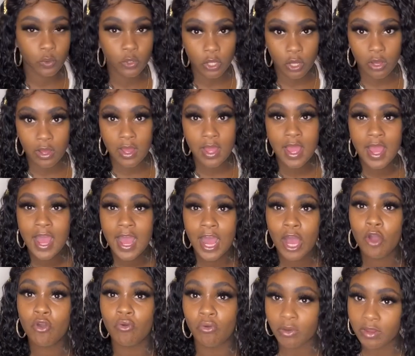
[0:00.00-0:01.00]
y'all
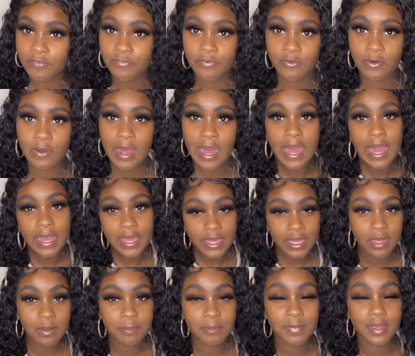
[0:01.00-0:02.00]
how grateful I
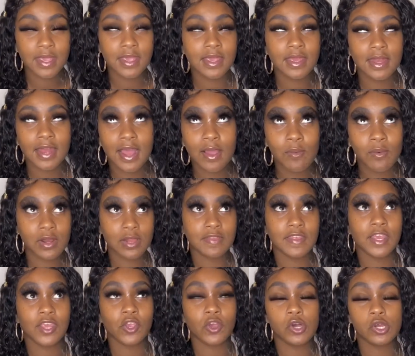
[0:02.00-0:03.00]
am and I wanna
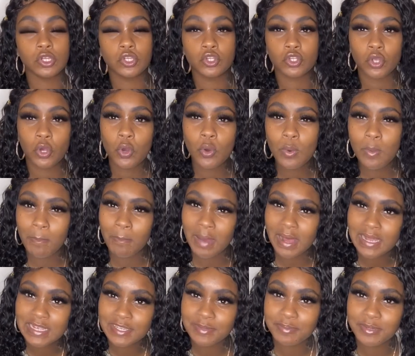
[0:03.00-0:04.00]
thank y'all so
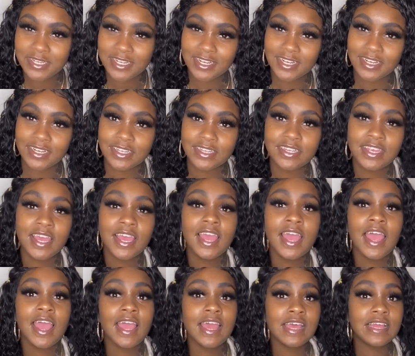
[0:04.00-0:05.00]
much because
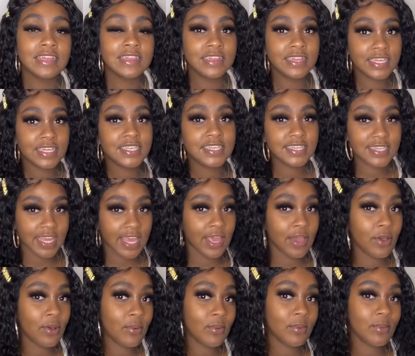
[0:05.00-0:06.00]
this
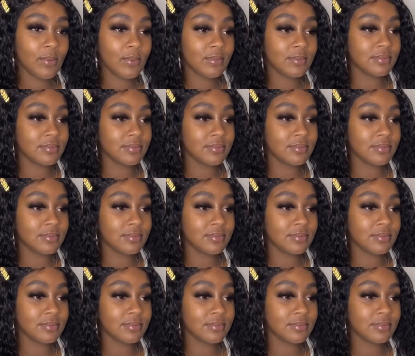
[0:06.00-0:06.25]
sale,